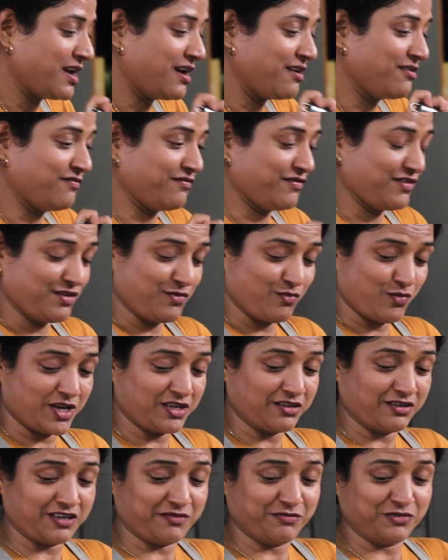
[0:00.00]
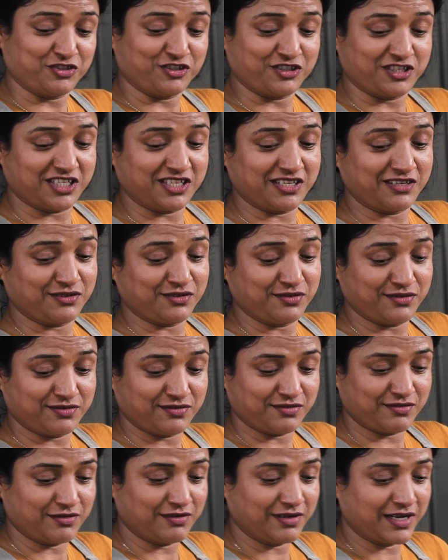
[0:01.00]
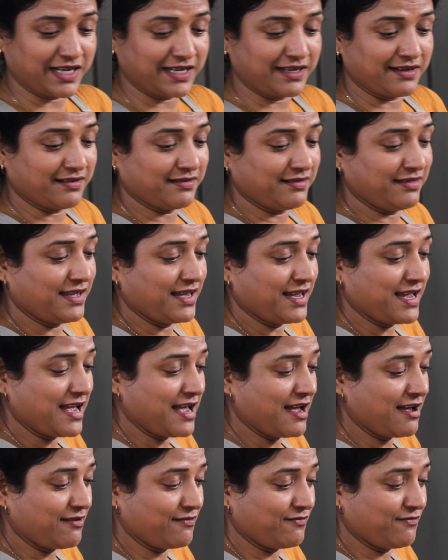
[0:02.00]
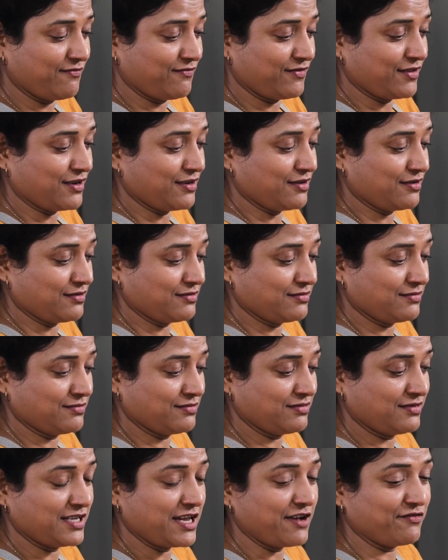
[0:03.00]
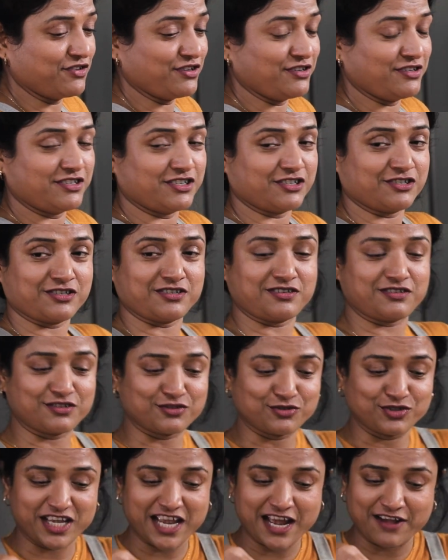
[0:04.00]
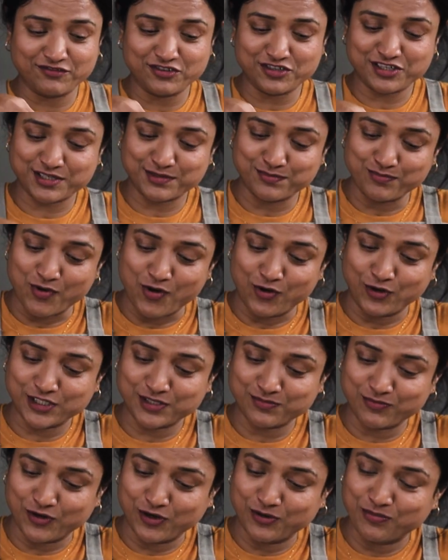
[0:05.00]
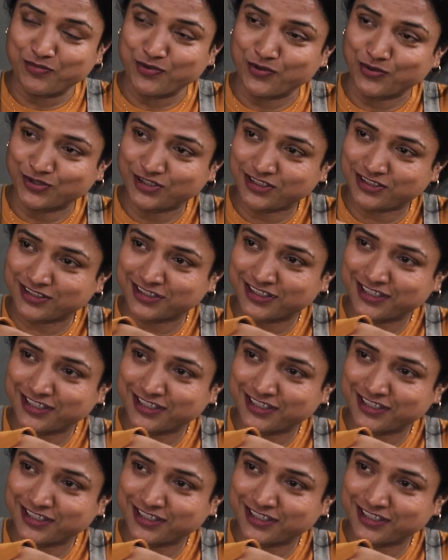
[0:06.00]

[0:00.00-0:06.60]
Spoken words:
have one community, like they have several dishes. So they have the small bowls.